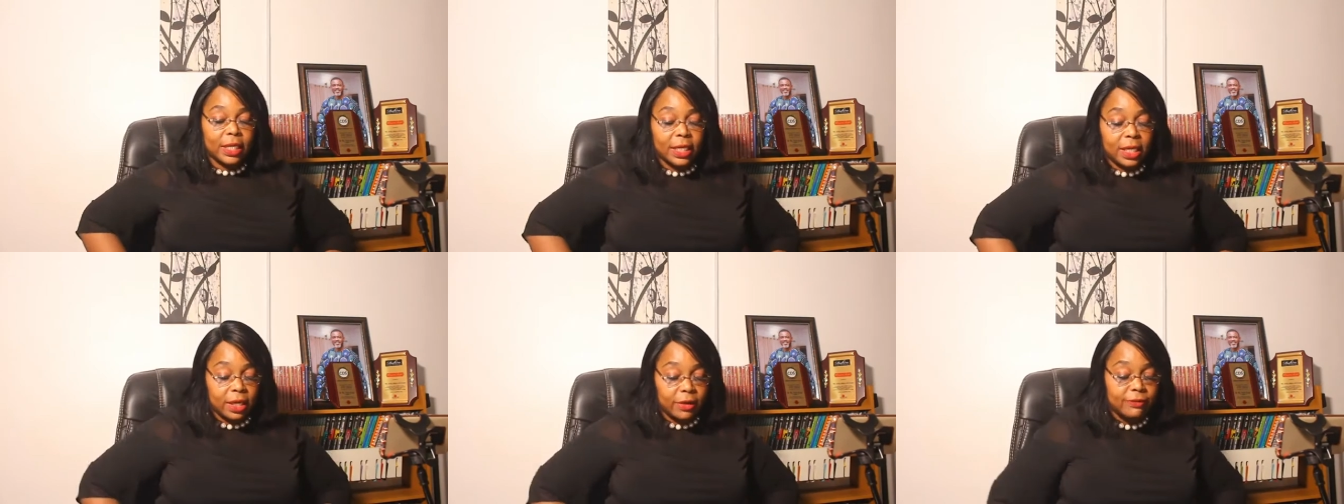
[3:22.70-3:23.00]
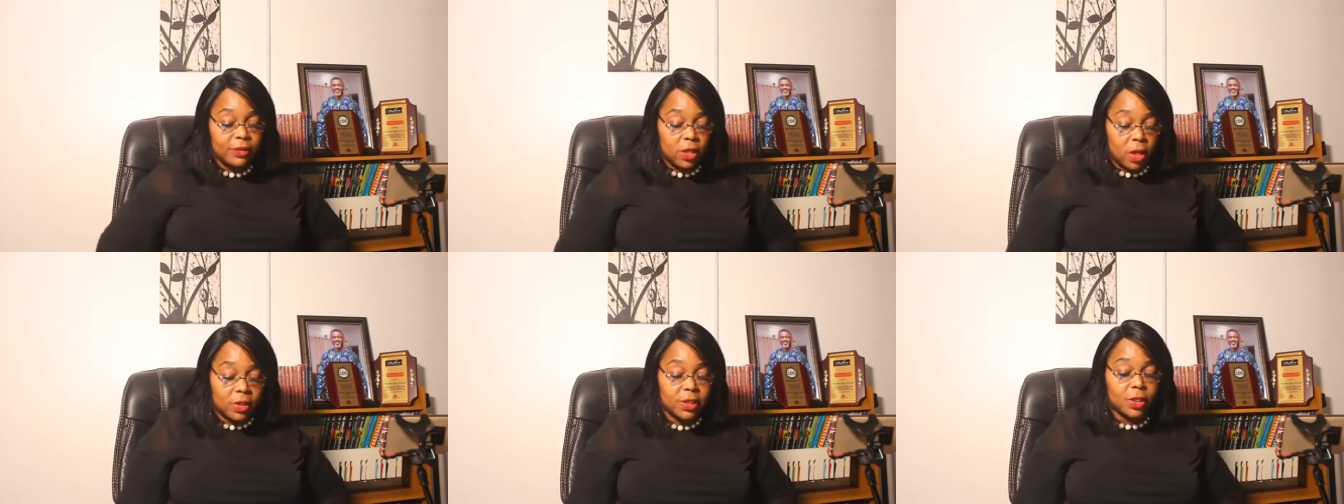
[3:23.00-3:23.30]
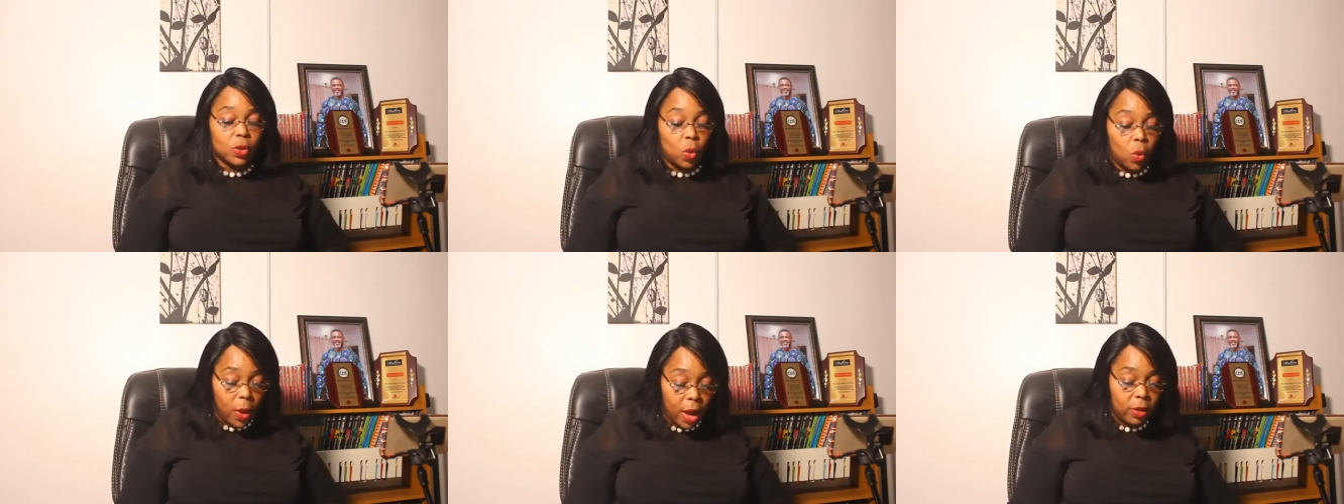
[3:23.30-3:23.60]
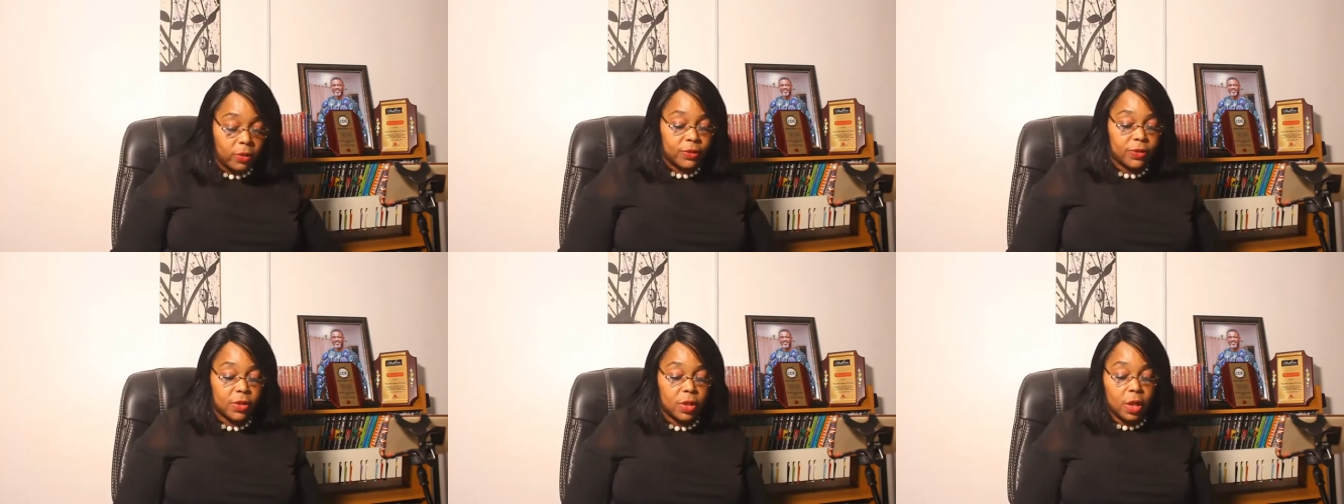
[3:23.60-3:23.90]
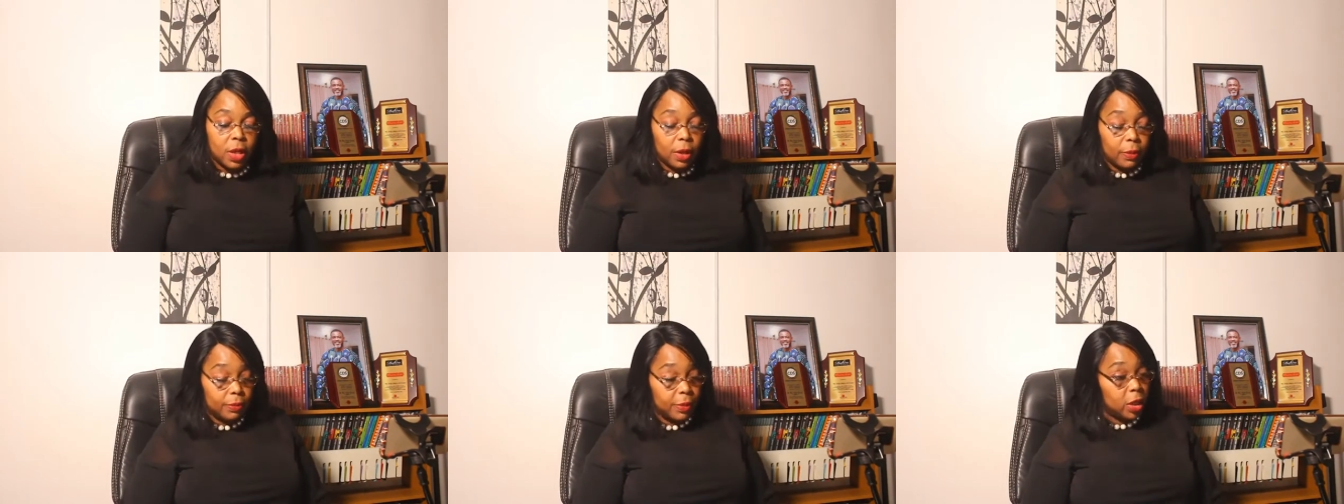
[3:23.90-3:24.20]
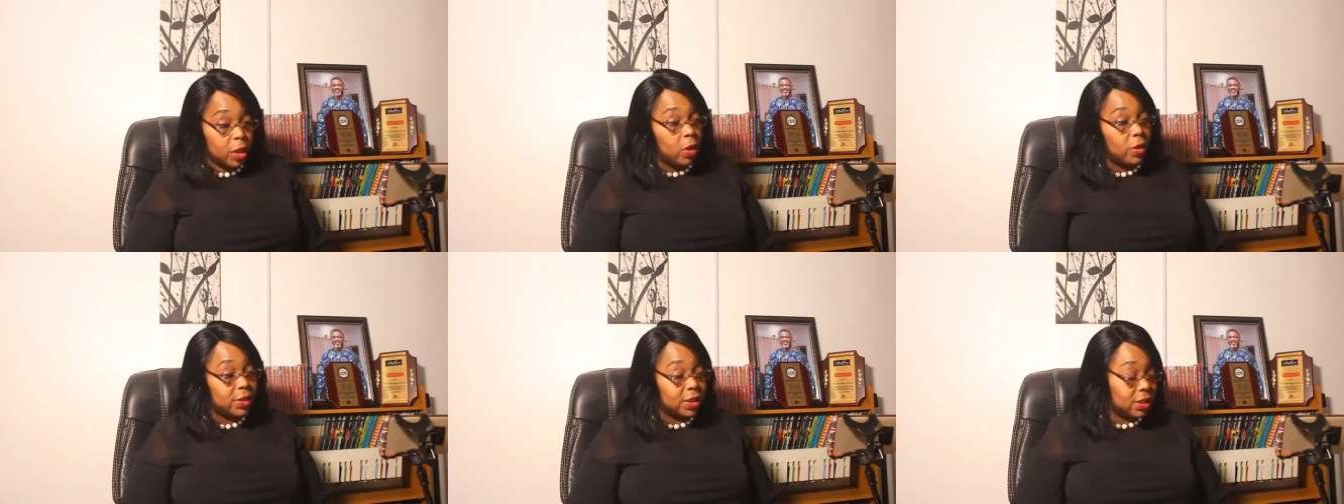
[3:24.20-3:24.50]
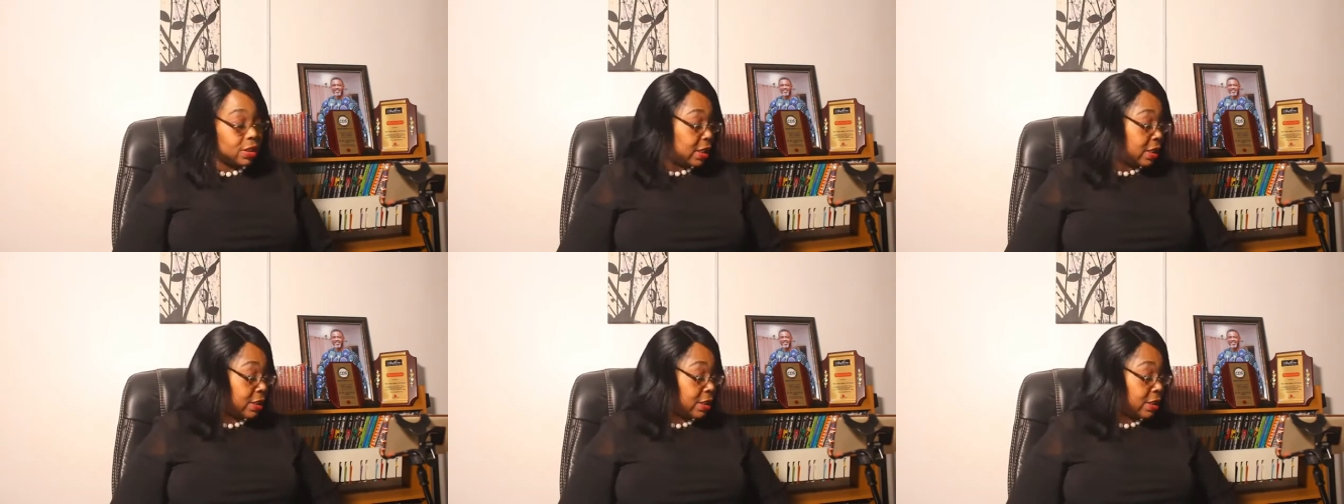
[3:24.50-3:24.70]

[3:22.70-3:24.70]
gives us wealth because